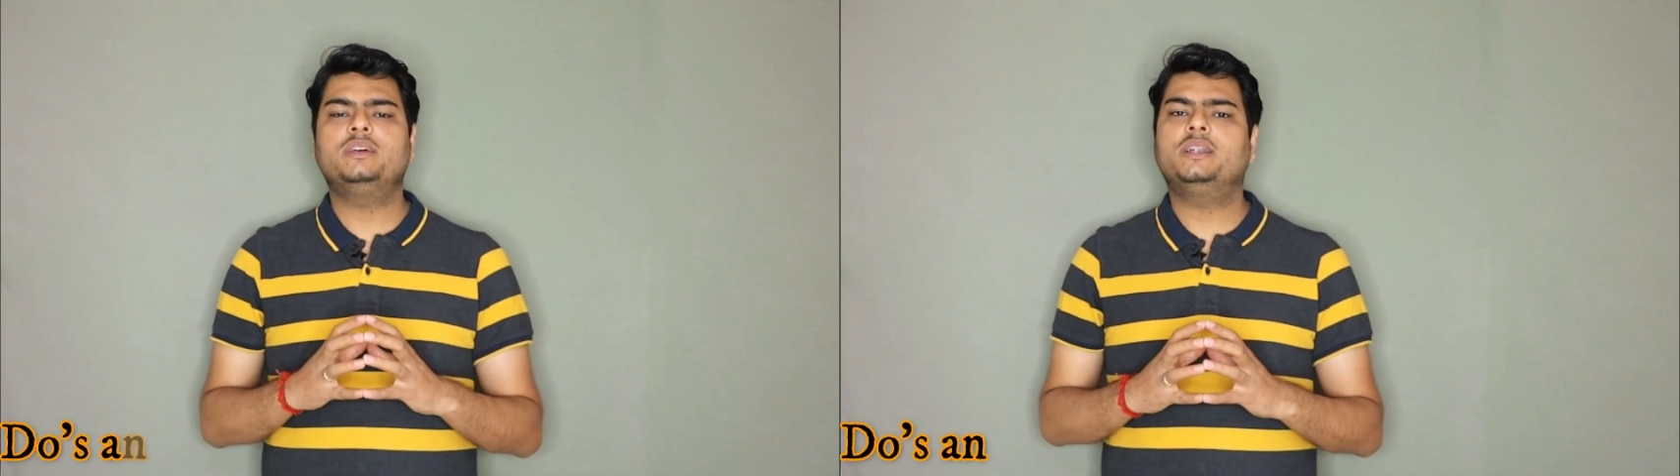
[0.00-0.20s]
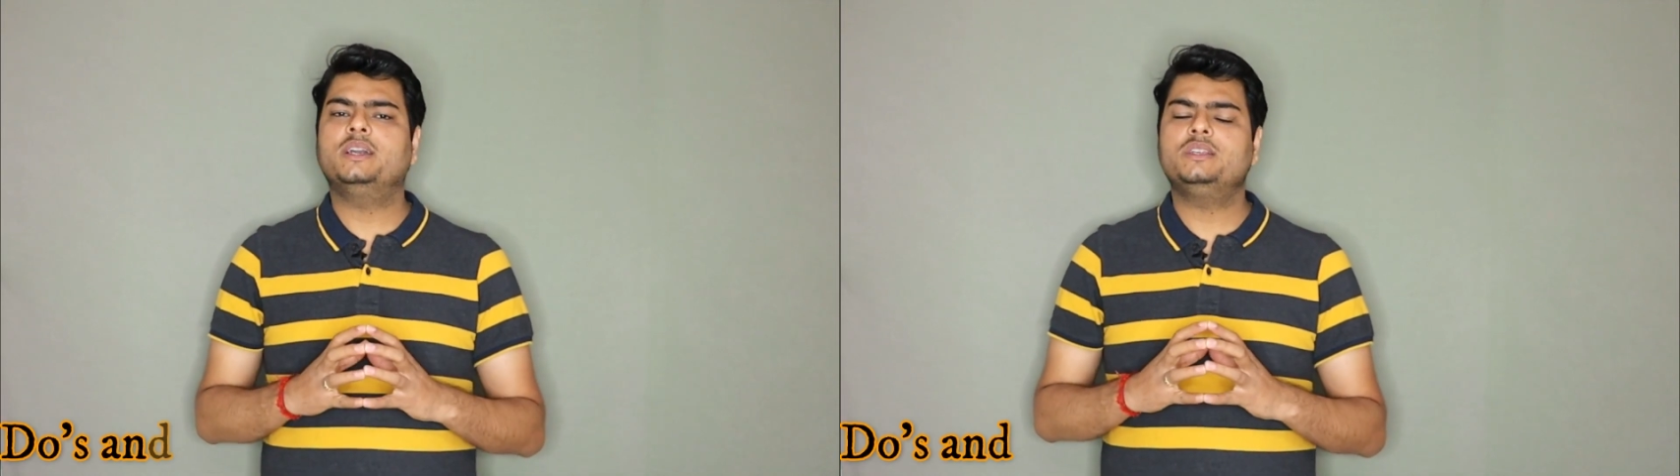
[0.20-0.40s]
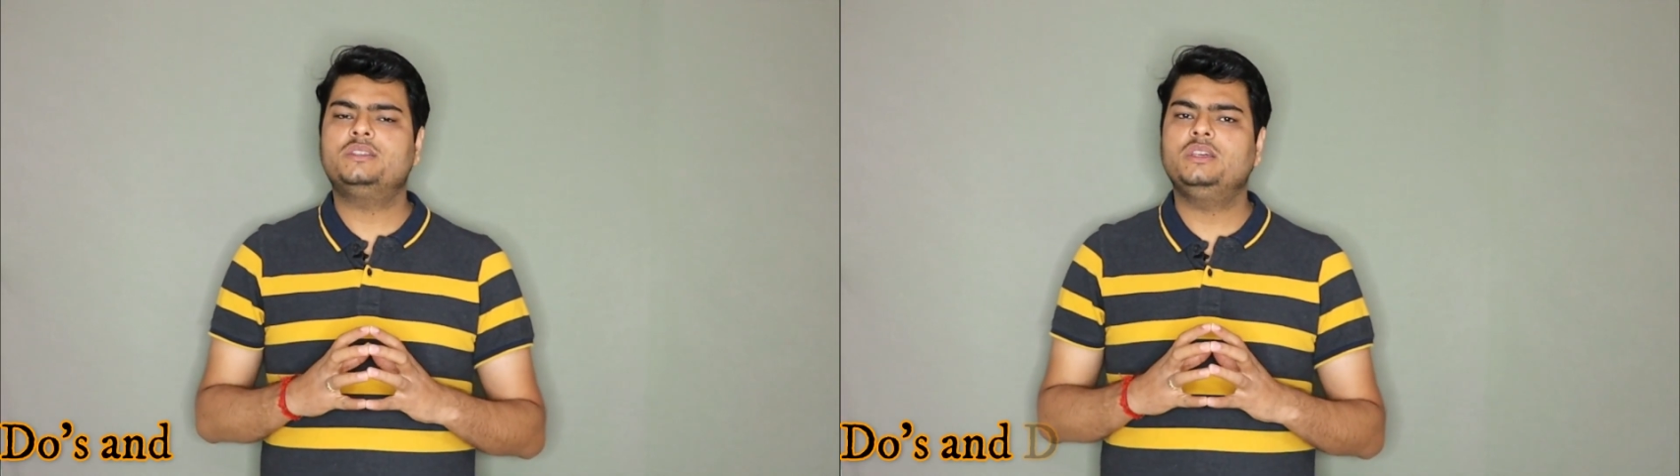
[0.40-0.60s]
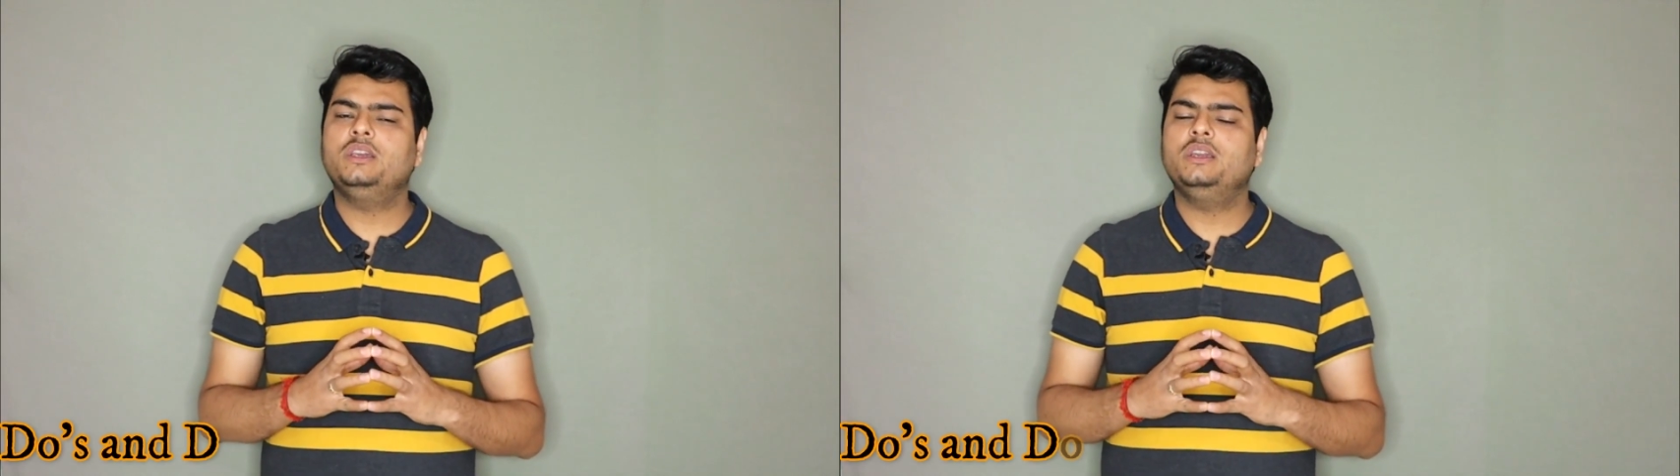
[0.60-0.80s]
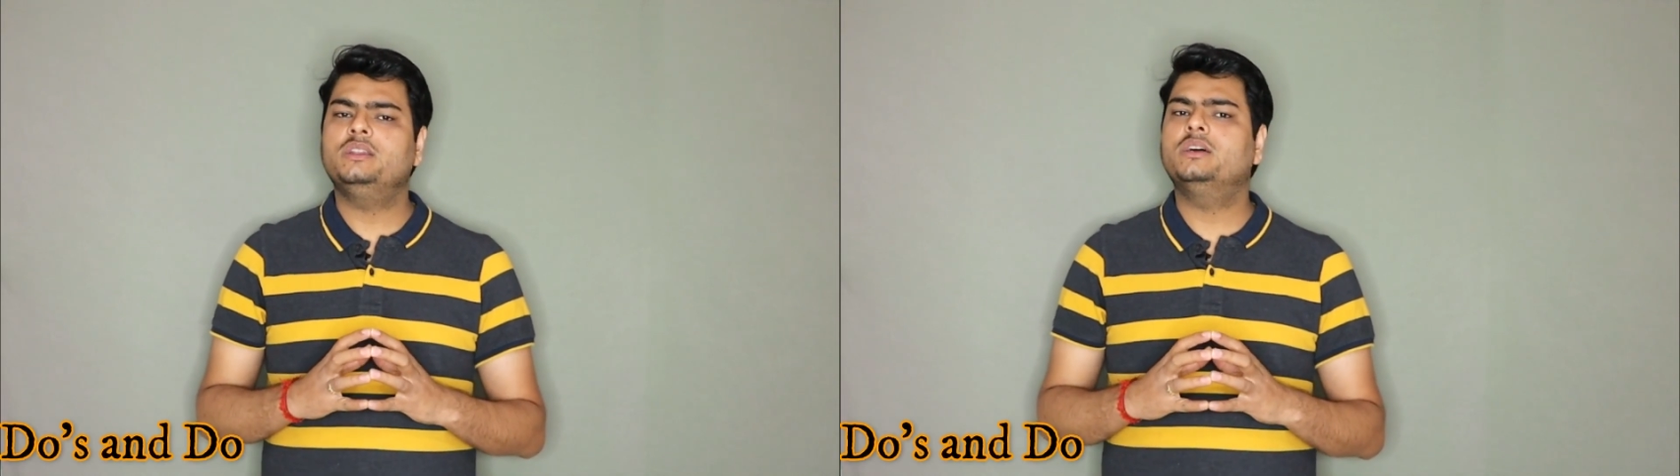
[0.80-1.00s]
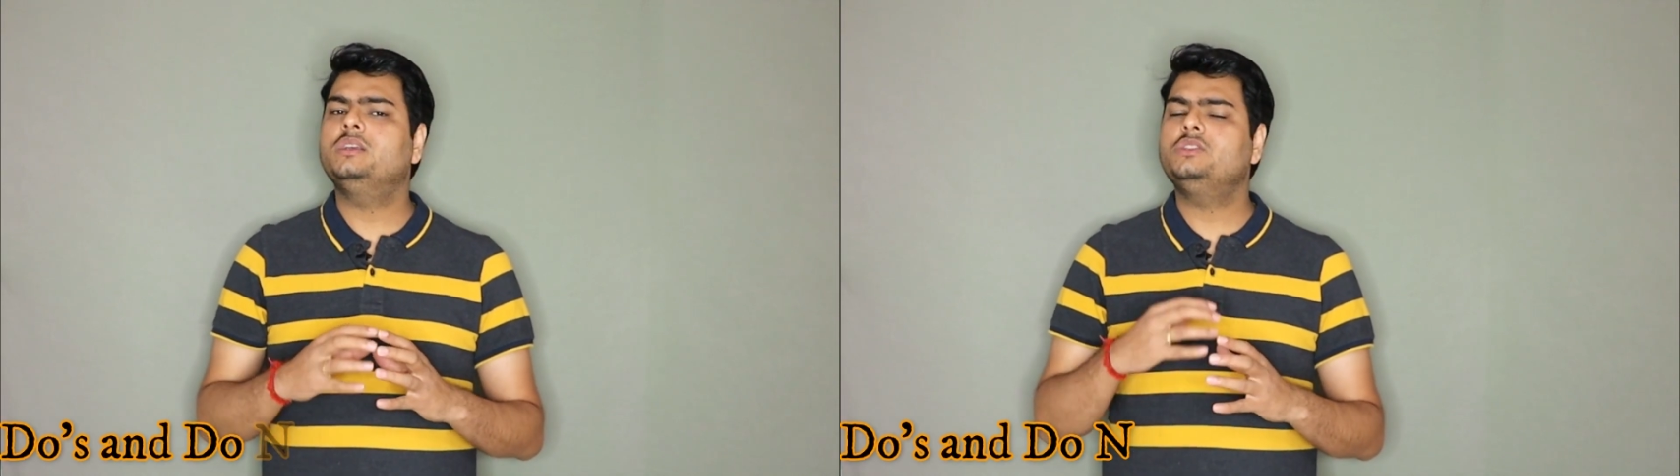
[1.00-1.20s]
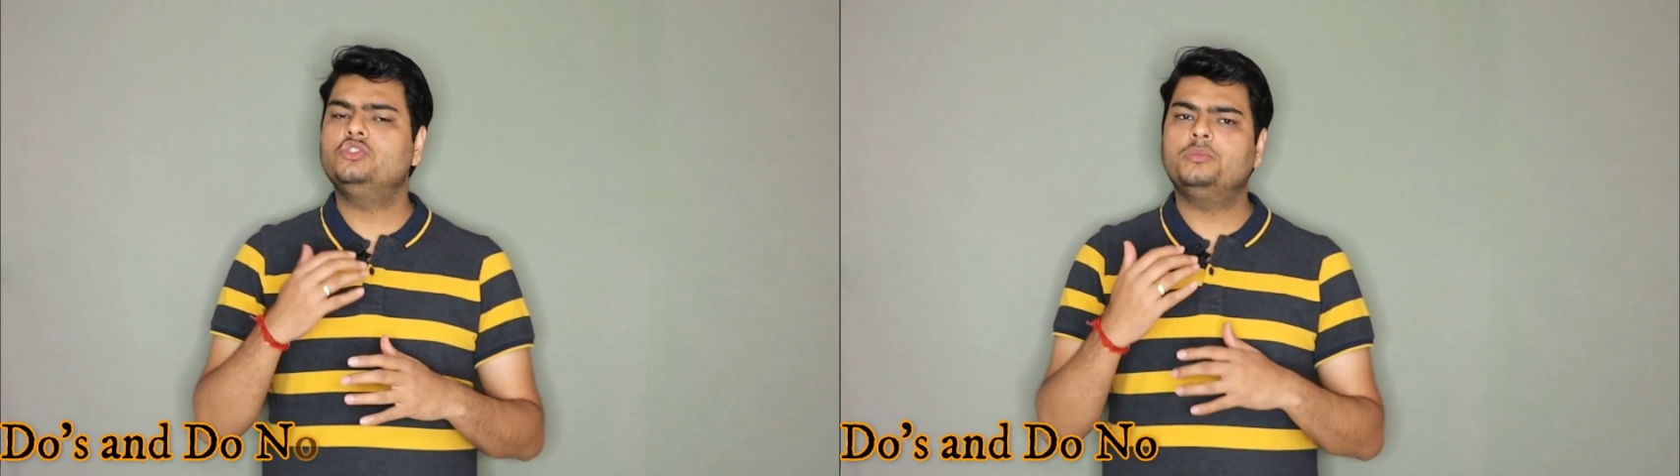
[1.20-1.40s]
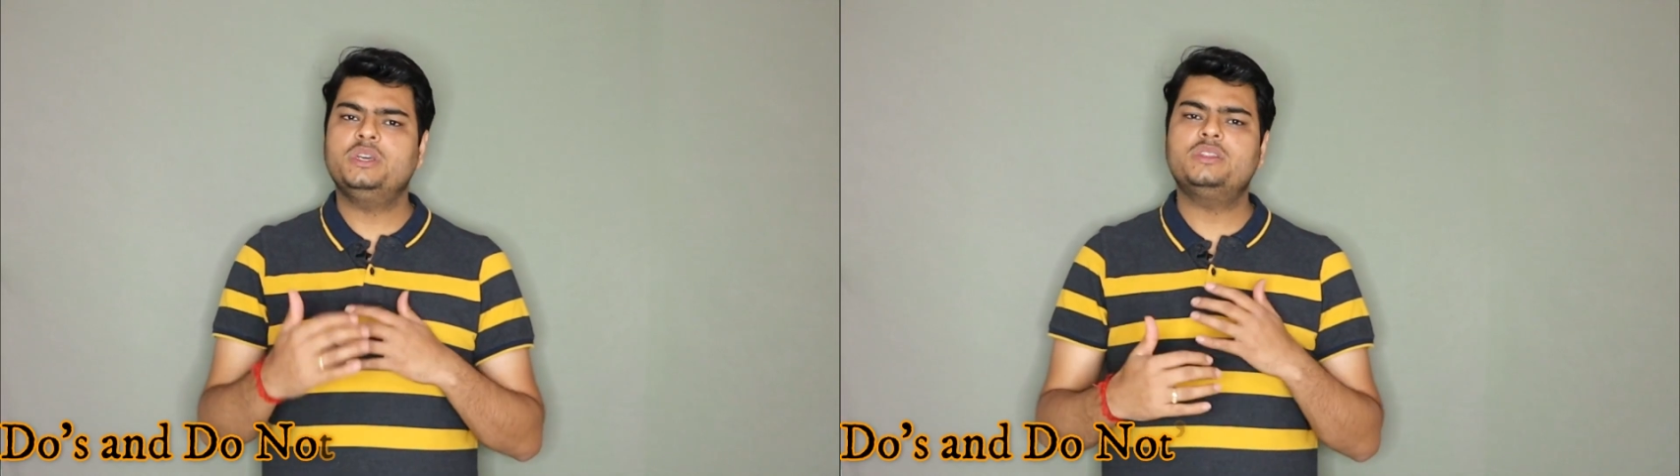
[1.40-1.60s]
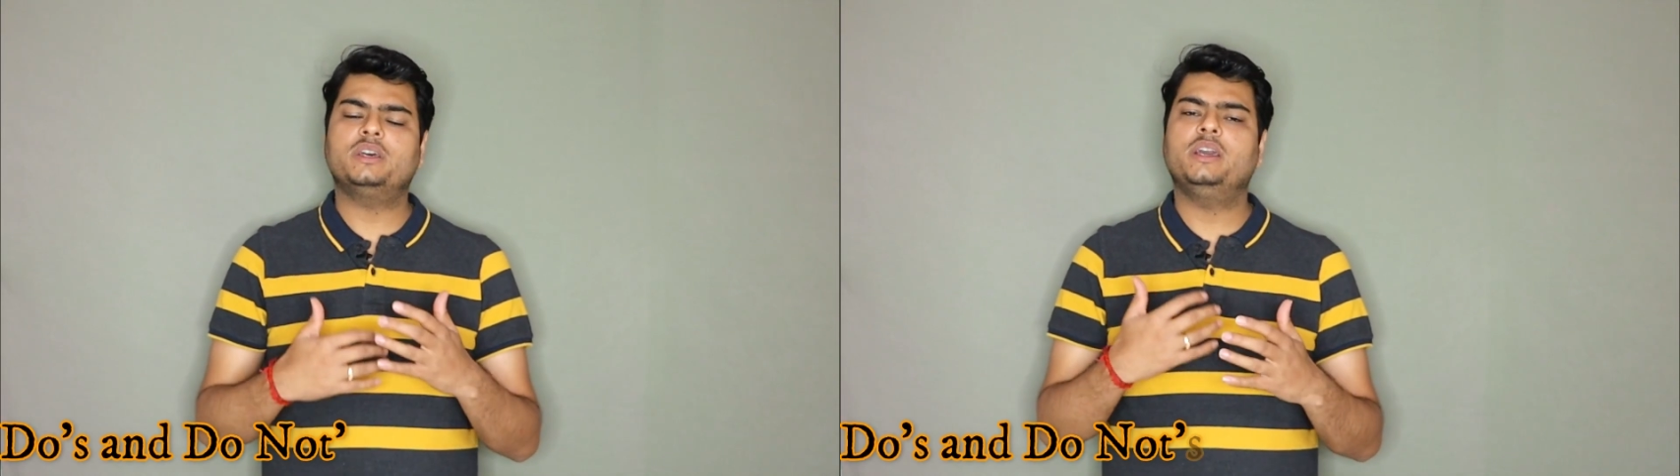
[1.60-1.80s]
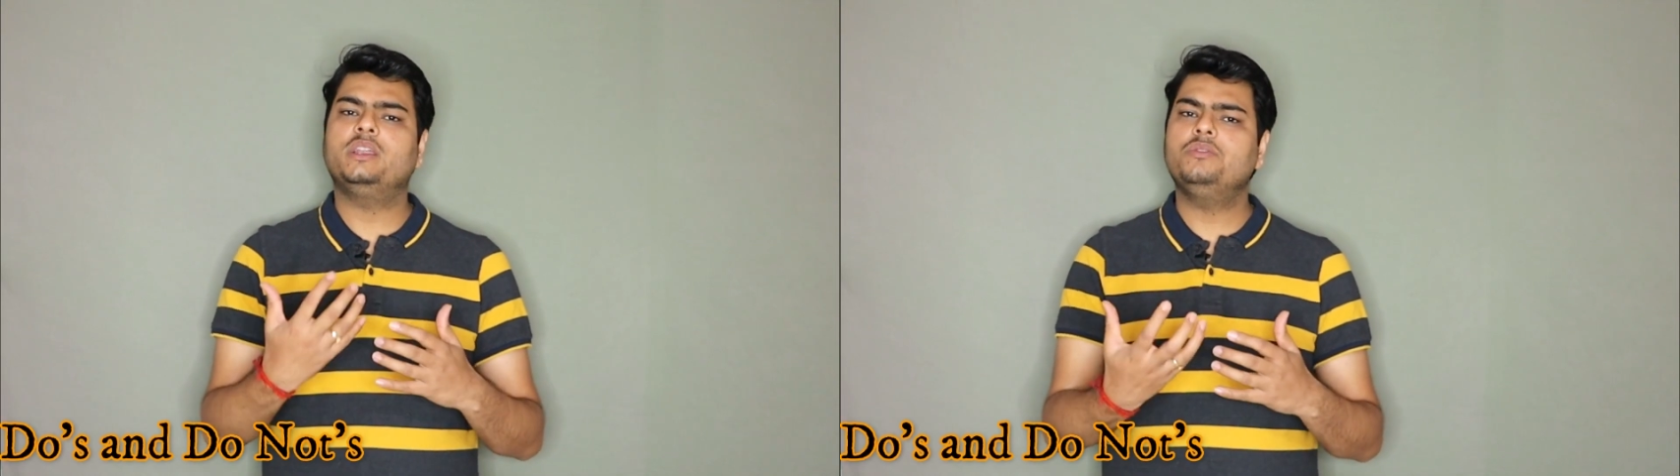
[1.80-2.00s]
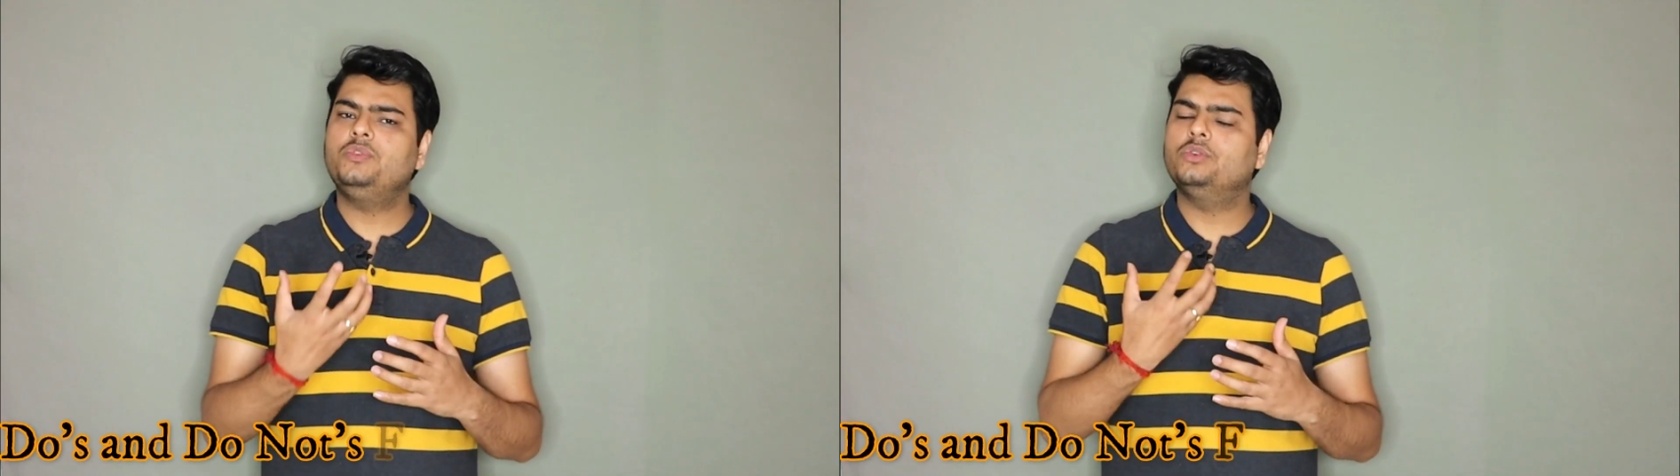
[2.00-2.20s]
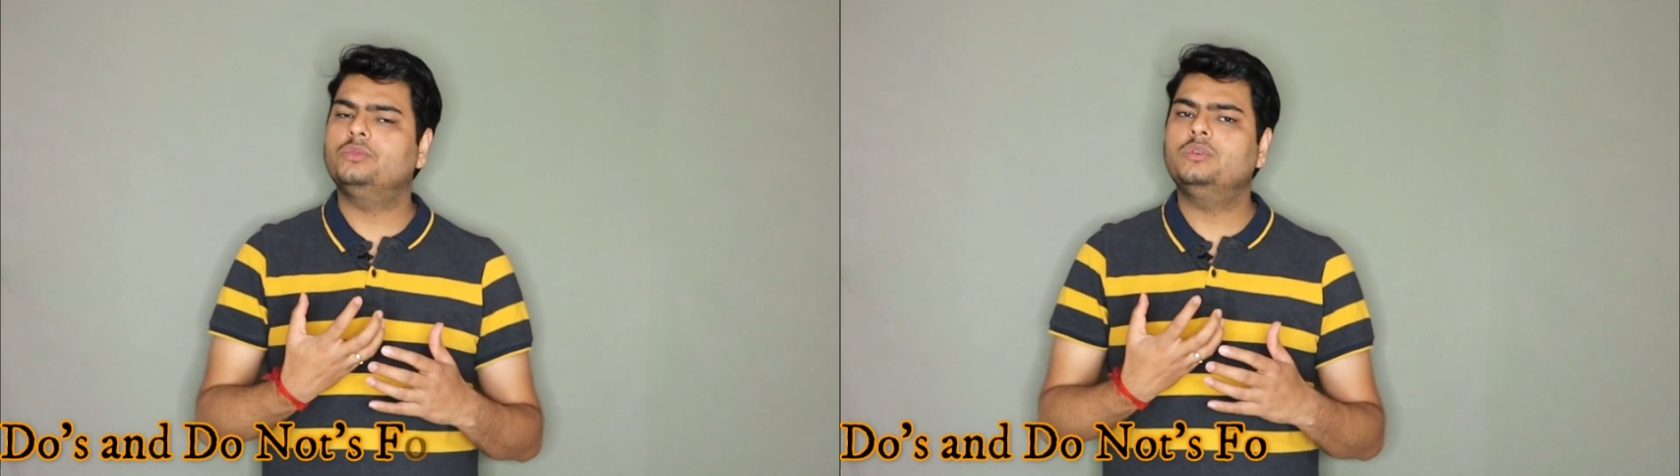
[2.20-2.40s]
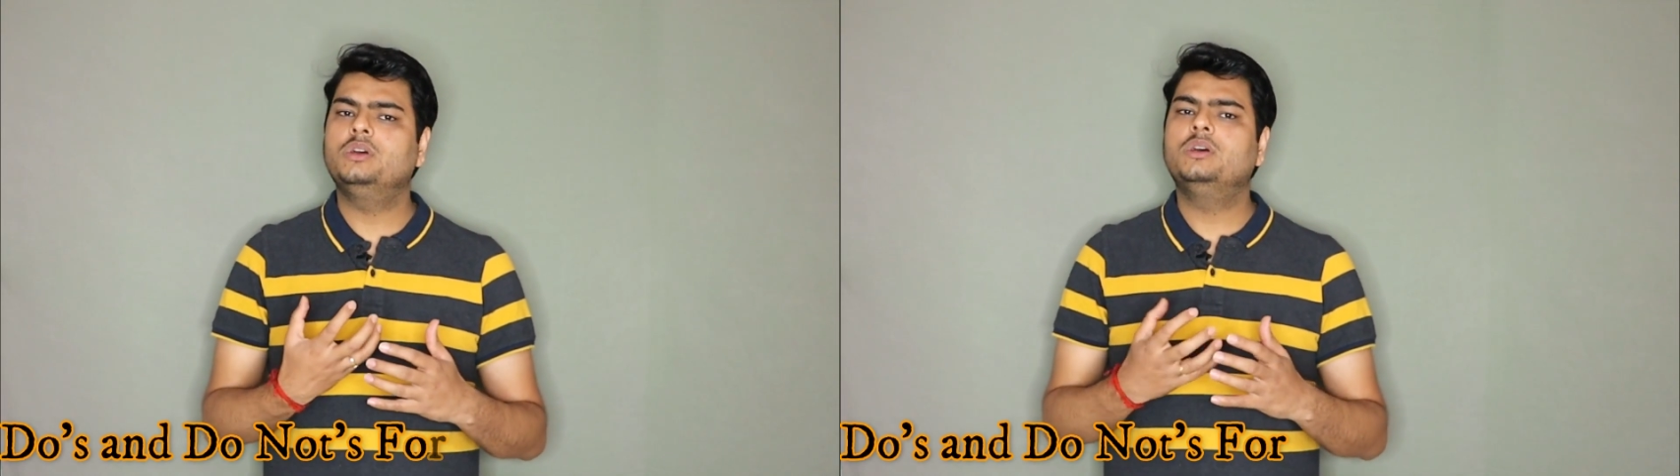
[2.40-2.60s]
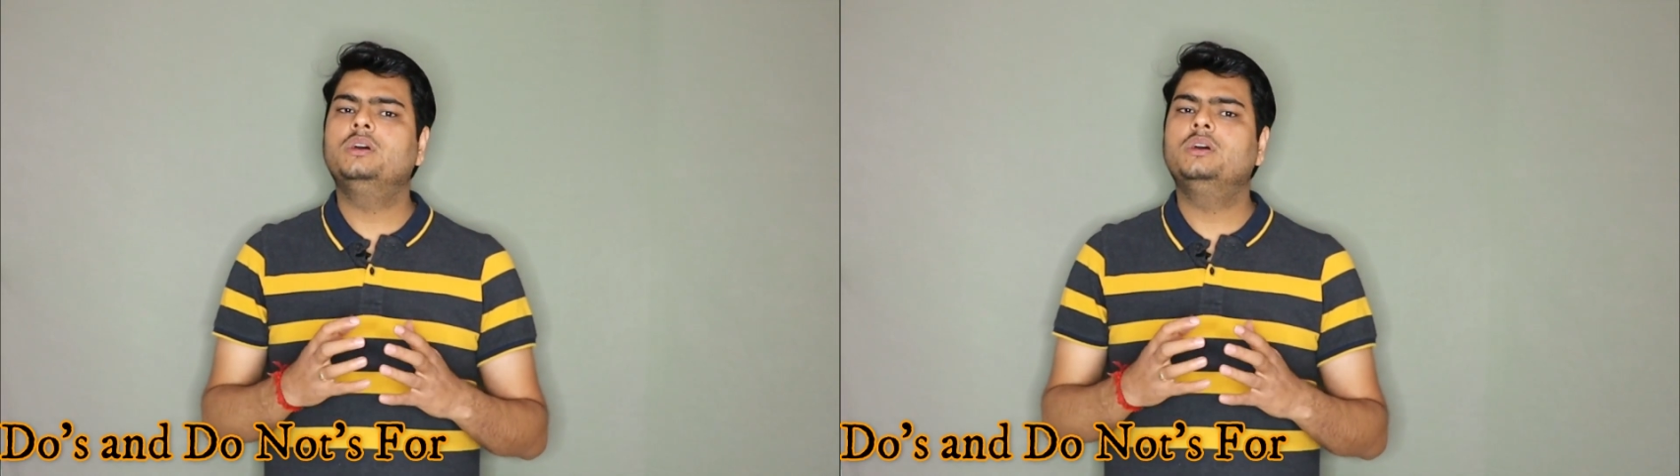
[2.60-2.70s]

that I see in the resumes I review